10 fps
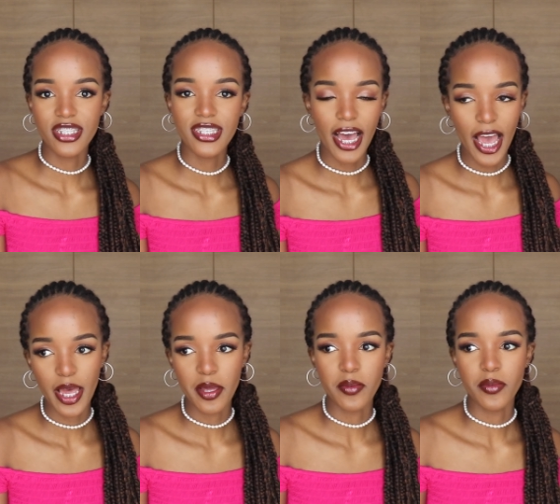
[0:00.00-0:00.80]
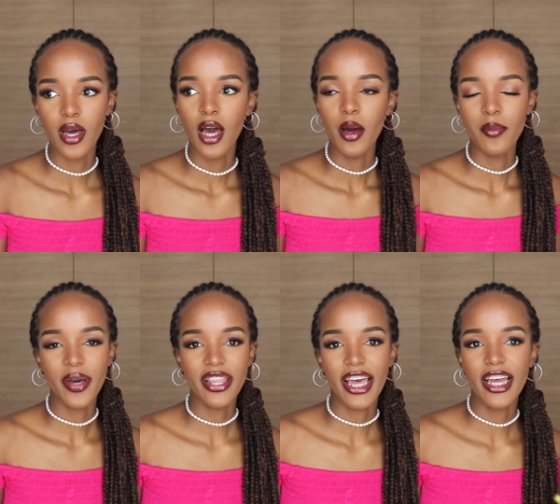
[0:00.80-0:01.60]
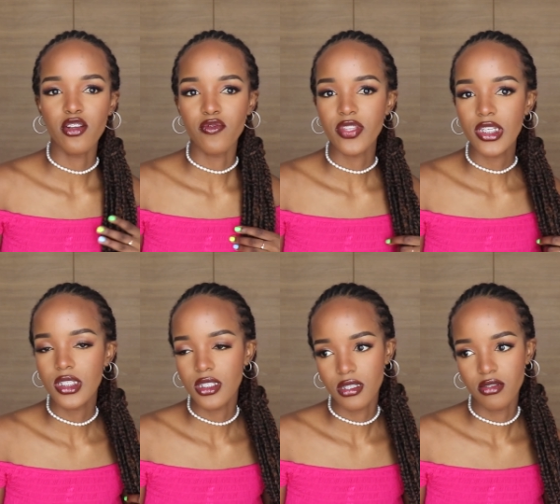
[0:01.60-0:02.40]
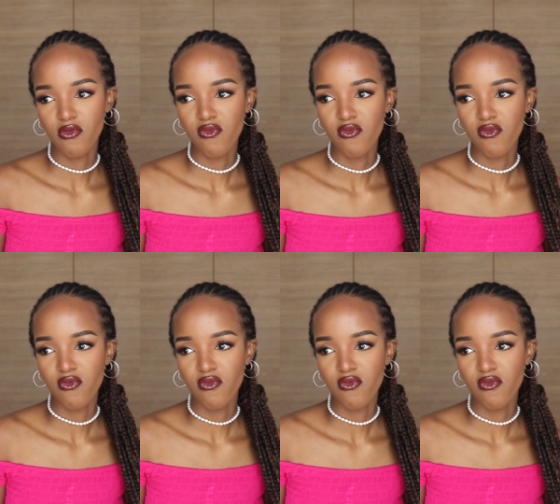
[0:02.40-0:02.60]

time by the end of this